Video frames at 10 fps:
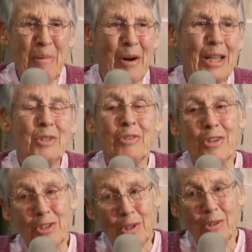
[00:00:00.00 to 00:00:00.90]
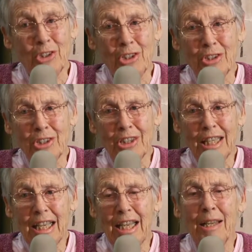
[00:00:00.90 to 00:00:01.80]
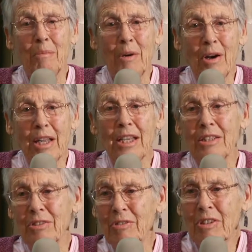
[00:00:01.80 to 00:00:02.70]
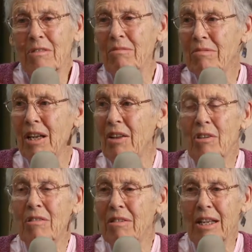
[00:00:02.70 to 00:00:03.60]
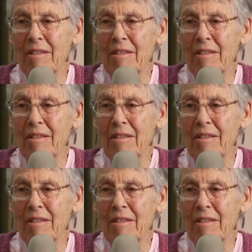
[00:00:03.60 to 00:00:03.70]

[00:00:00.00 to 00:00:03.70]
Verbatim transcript: parties for the soldiers and parties for other